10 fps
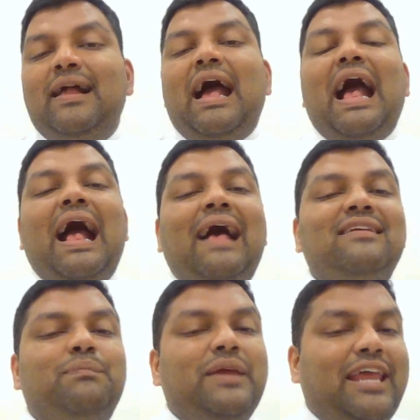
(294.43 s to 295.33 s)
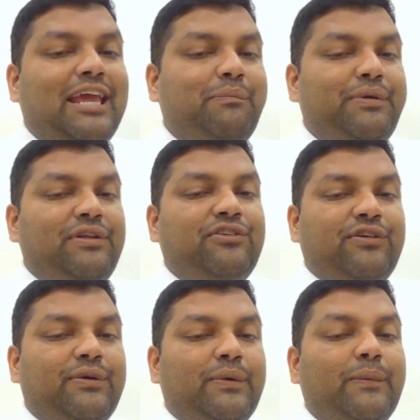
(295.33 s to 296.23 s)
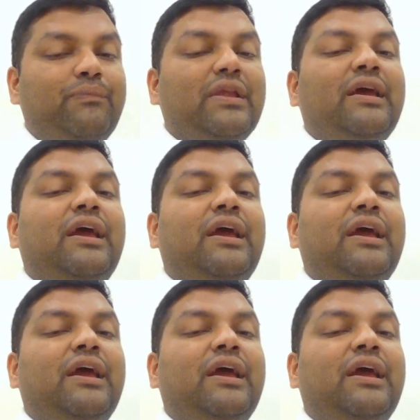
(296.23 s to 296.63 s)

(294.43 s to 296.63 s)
has been able to